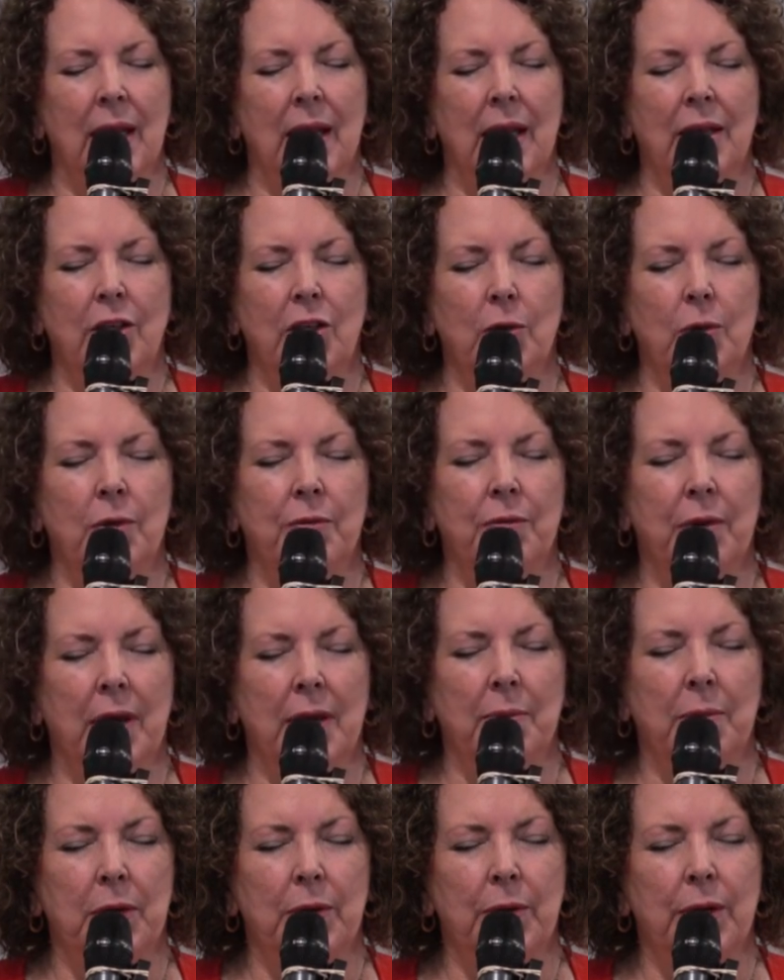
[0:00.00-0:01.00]
And you will
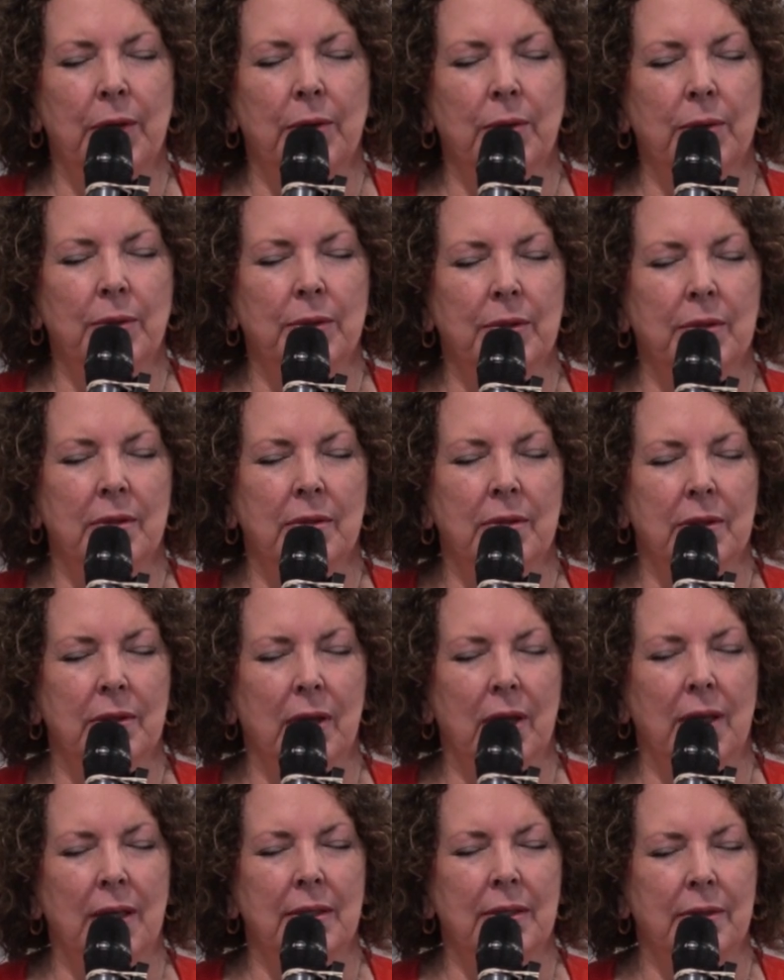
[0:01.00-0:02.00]
find miracles,
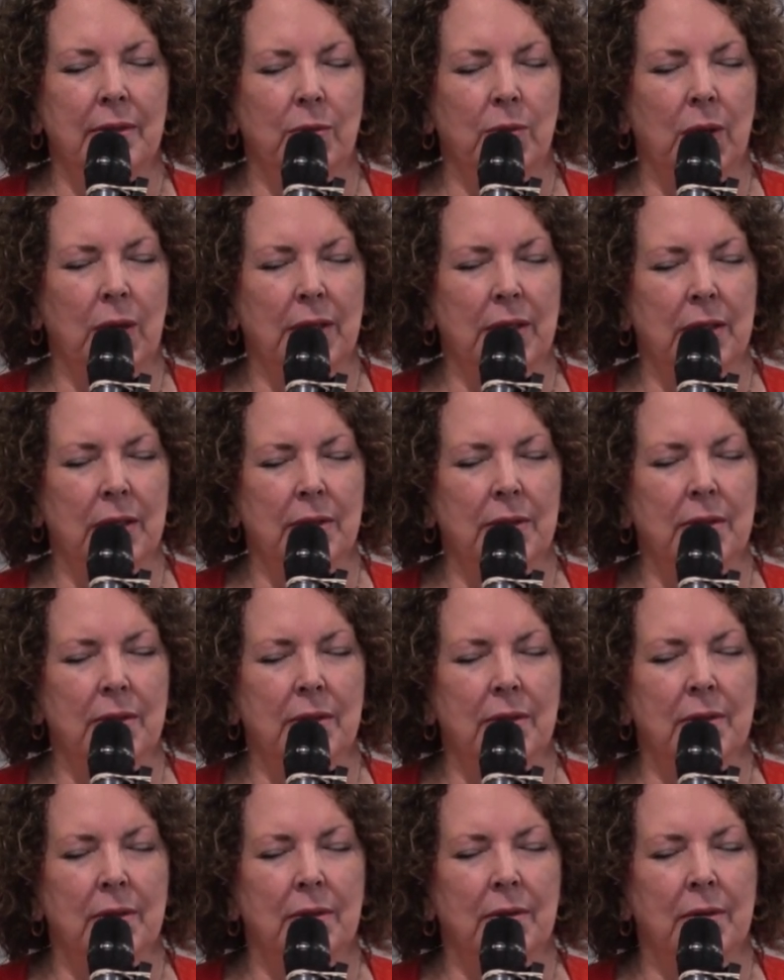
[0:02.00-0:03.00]
signs and
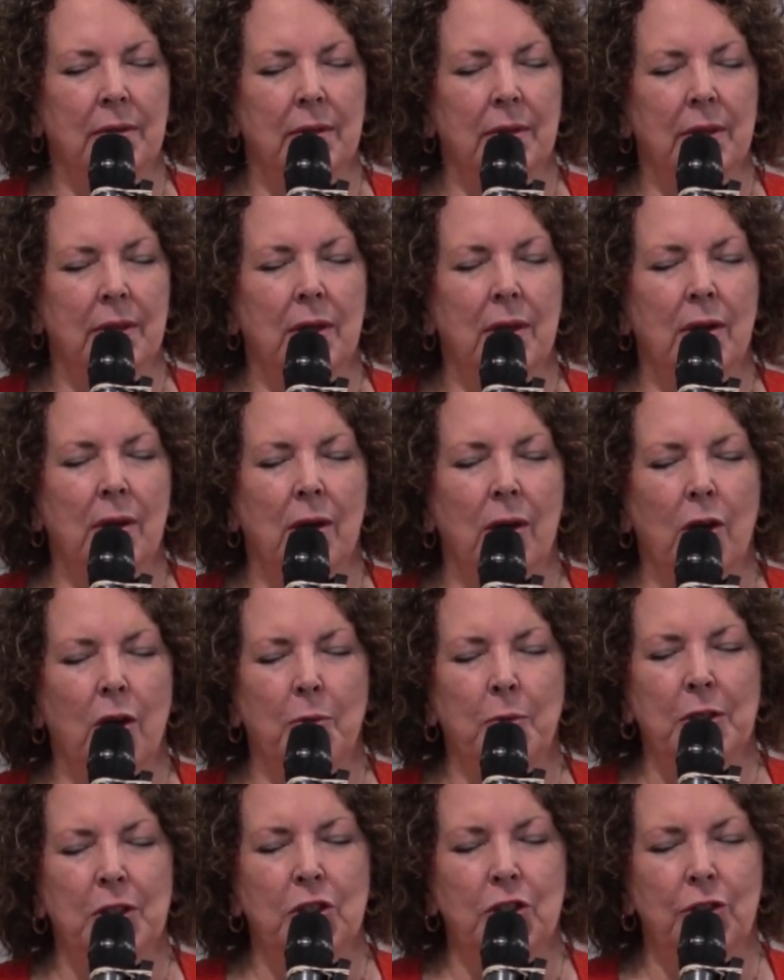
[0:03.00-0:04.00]
wonders,
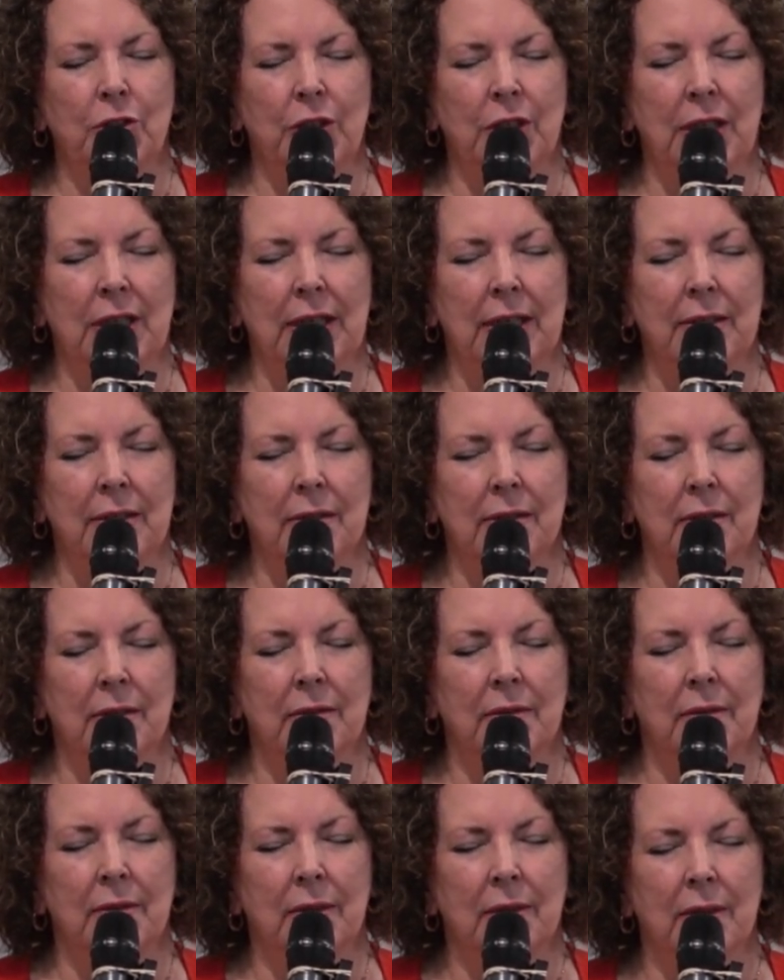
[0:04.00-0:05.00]

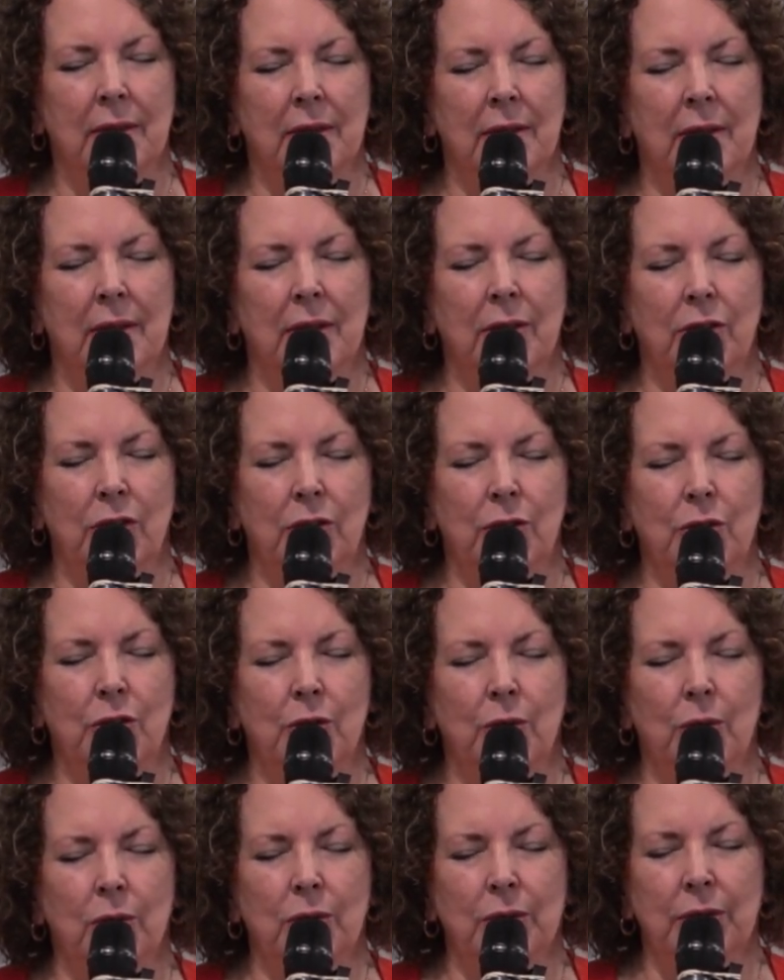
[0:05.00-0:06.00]
opportunities, new
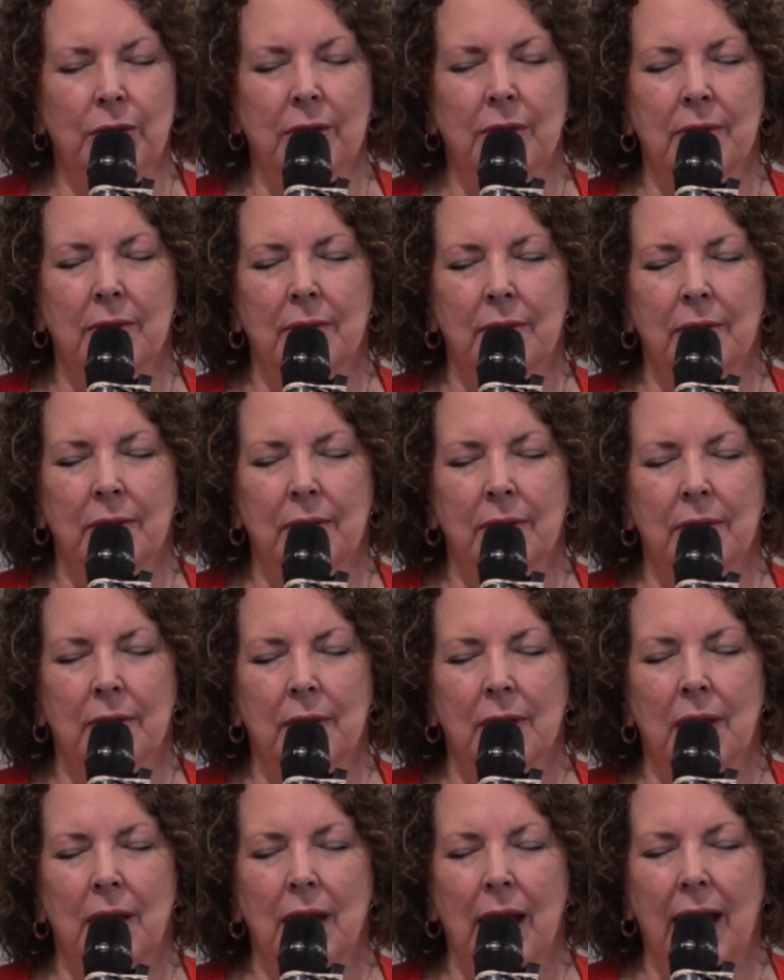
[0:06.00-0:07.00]
doors,
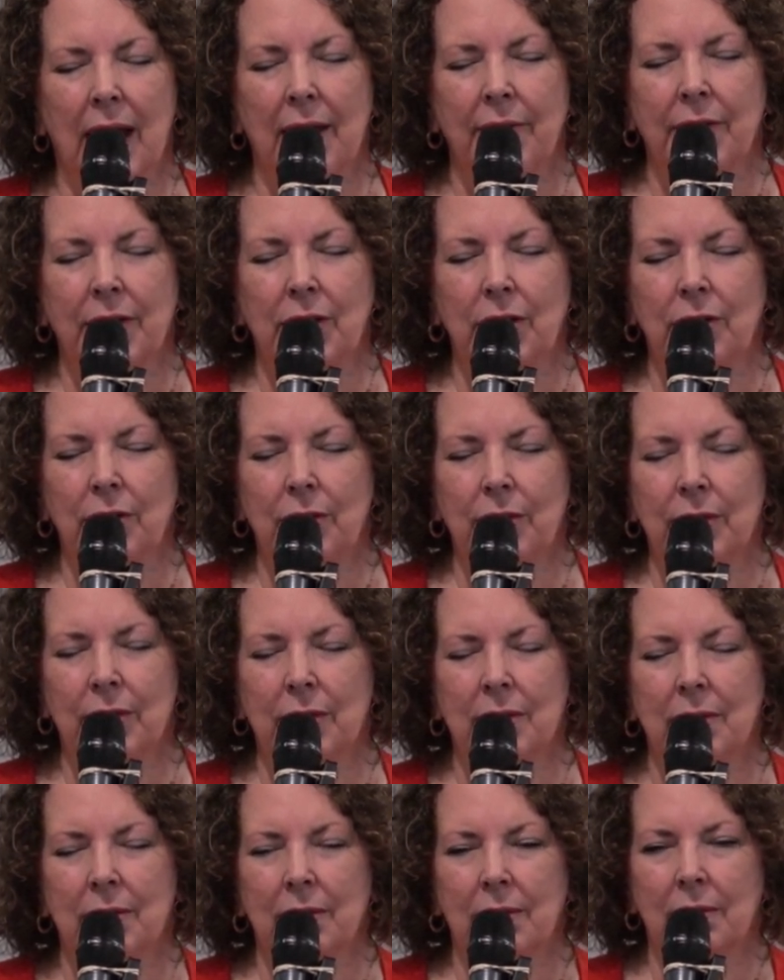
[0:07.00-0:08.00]

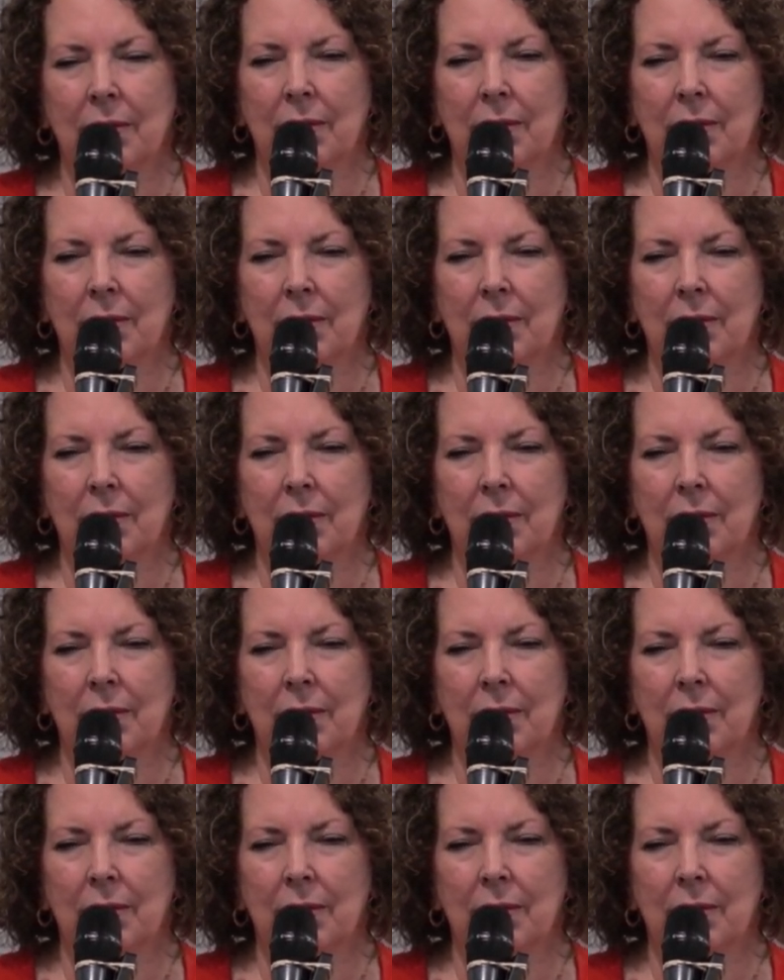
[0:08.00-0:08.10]
avenues.